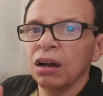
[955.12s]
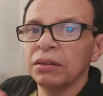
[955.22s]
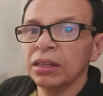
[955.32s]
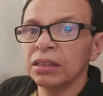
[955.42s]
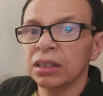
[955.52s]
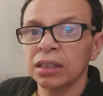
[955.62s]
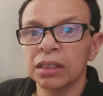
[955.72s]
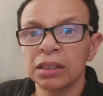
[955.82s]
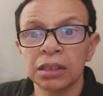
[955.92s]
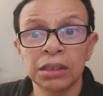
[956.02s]
All right.
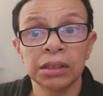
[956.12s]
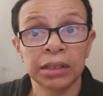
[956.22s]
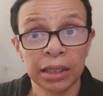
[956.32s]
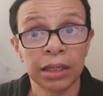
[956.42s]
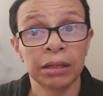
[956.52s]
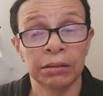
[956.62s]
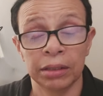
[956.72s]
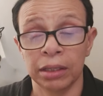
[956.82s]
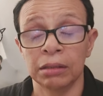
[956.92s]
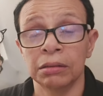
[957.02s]
Take care
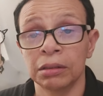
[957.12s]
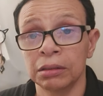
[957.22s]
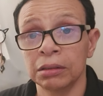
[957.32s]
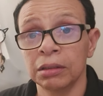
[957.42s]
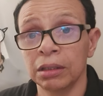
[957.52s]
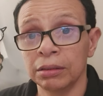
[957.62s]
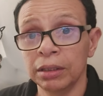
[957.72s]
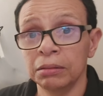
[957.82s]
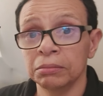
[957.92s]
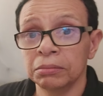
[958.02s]
now. All right?